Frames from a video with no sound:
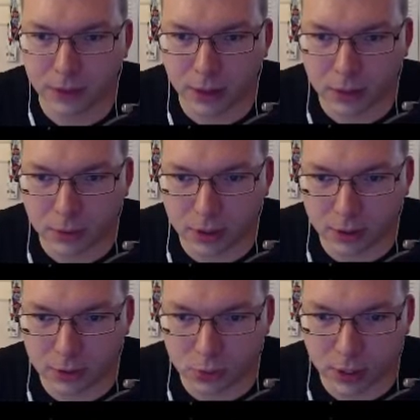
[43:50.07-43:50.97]
How many
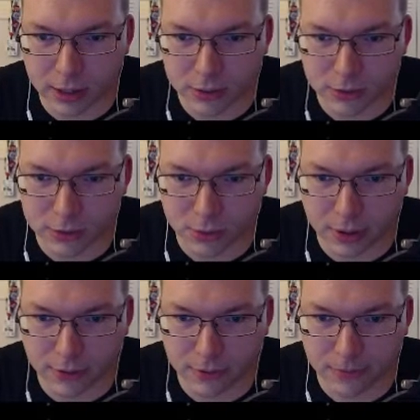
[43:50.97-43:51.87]
goo canisters do I
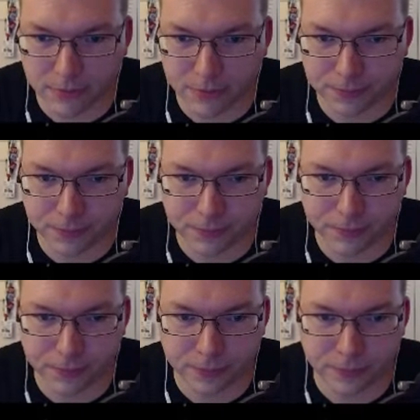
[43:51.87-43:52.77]
have?
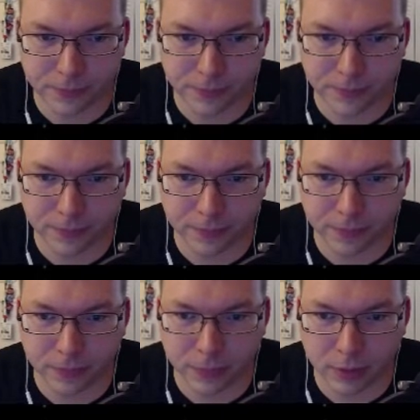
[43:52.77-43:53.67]

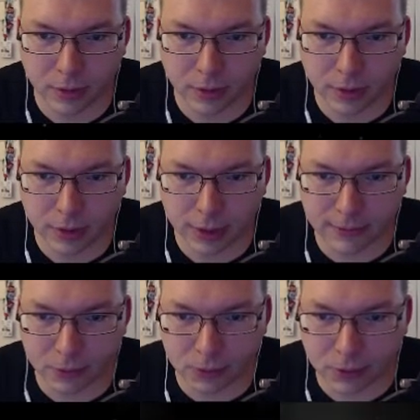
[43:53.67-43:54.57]
I think I have
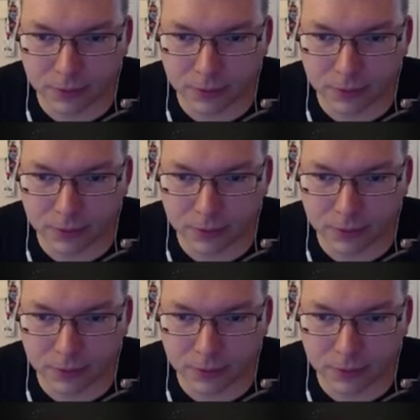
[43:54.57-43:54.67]
3.